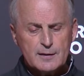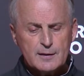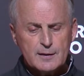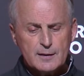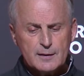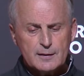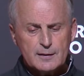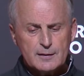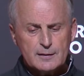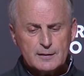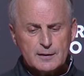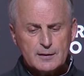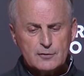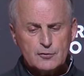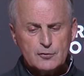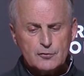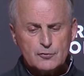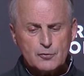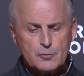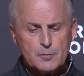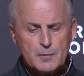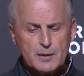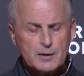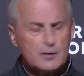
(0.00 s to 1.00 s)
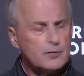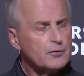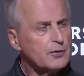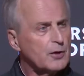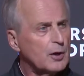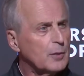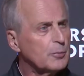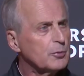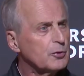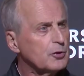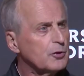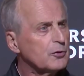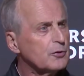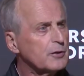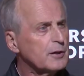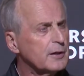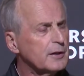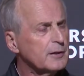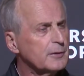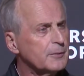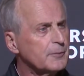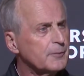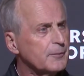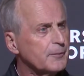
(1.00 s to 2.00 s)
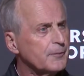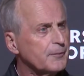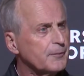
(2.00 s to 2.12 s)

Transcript: uh, it's a tremendous help to your team.